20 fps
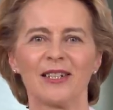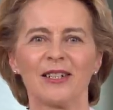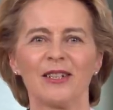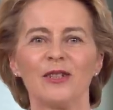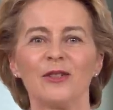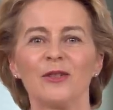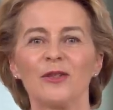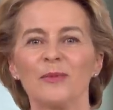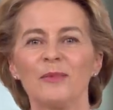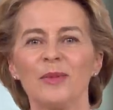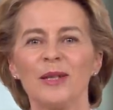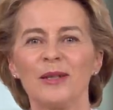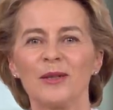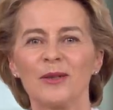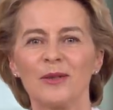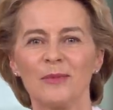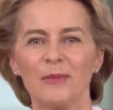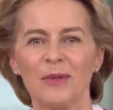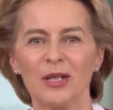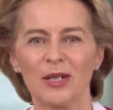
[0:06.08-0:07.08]
the European
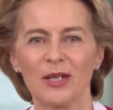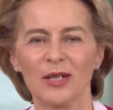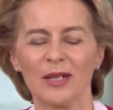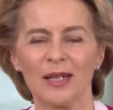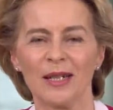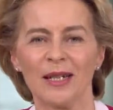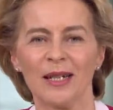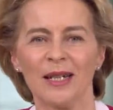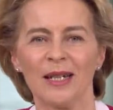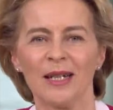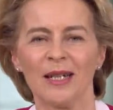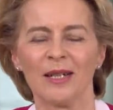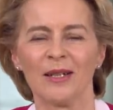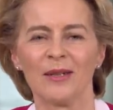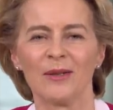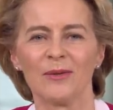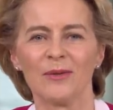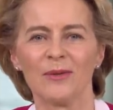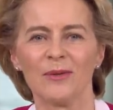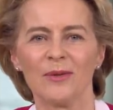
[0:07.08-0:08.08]
Commission
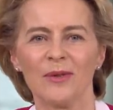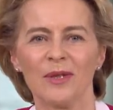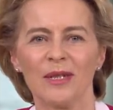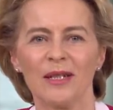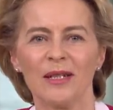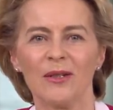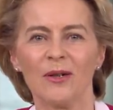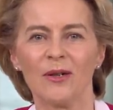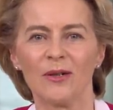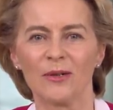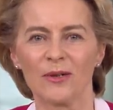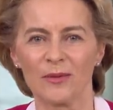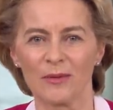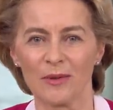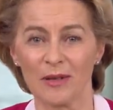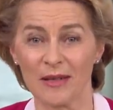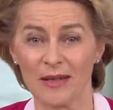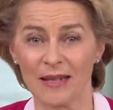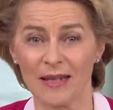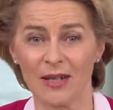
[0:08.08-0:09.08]
to the
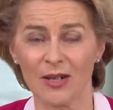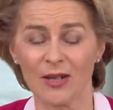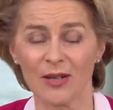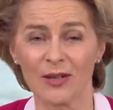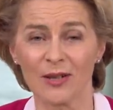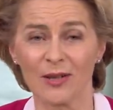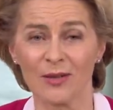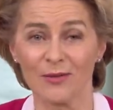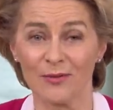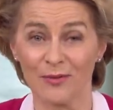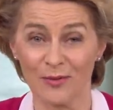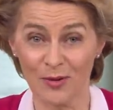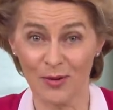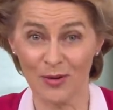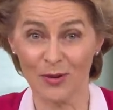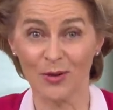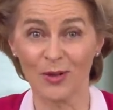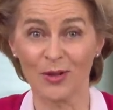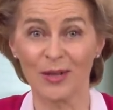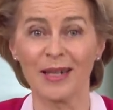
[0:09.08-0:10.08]
inaugural session of
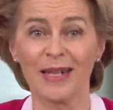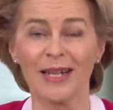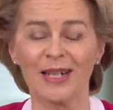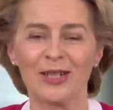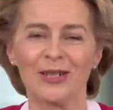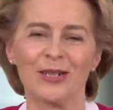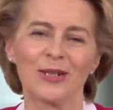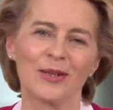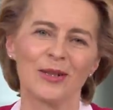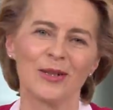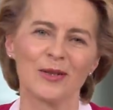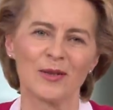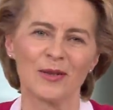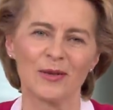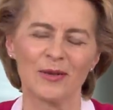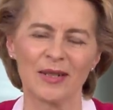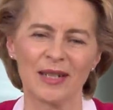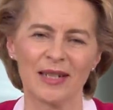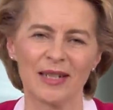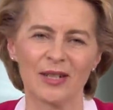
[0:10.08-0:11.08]
your national
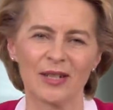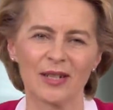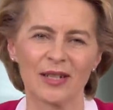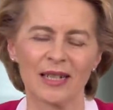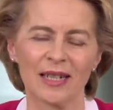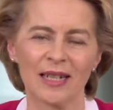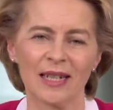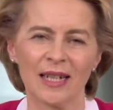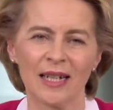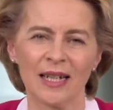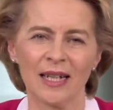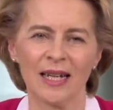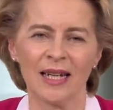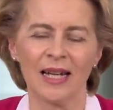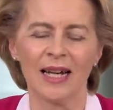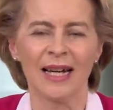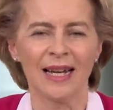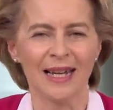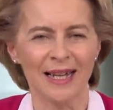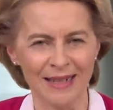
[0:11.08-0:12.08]
consultation.
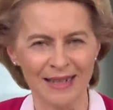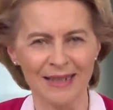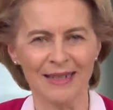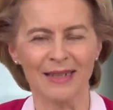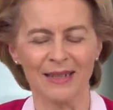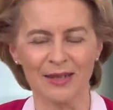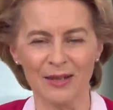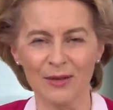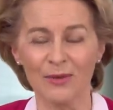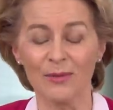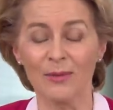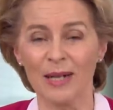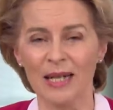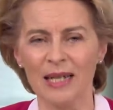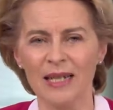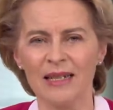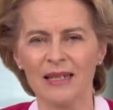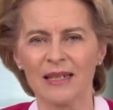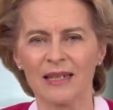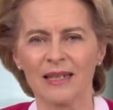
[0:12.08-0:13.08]
And you're
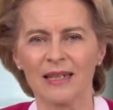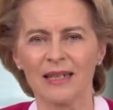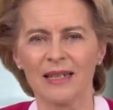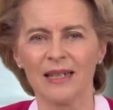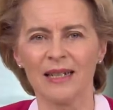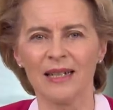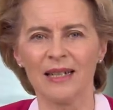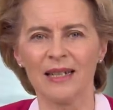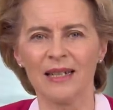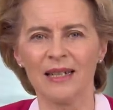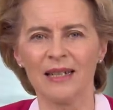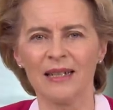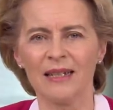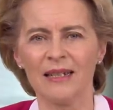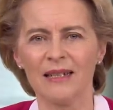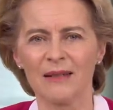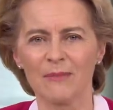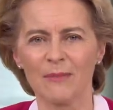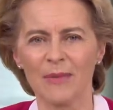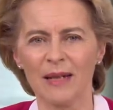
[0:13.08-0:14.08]
right, in
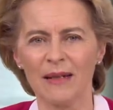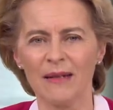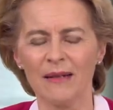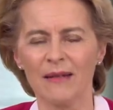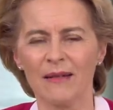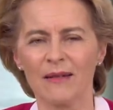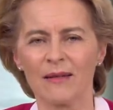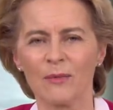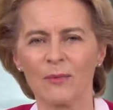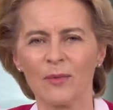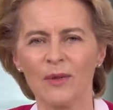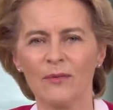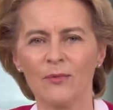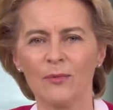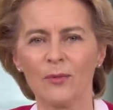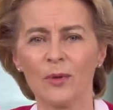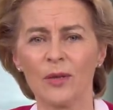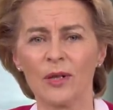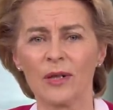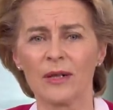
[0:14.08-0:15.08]
these months
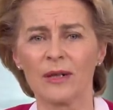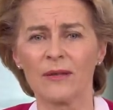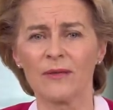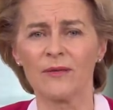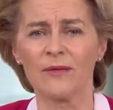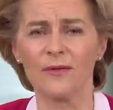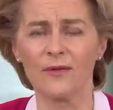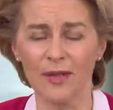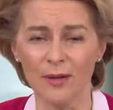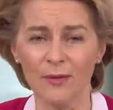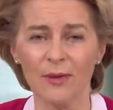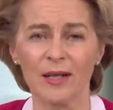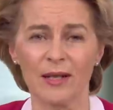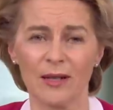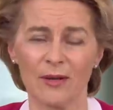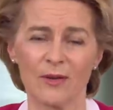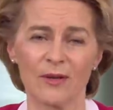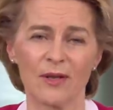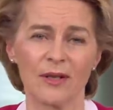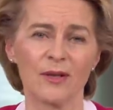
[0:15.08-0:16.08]
we've worked very
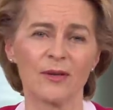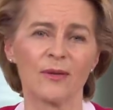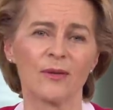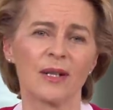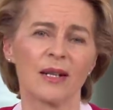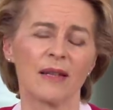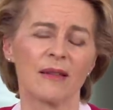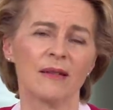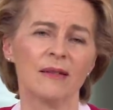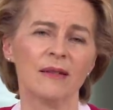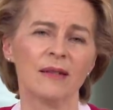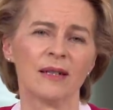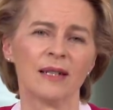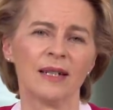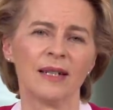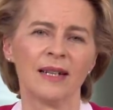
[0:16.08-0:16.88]
closely together,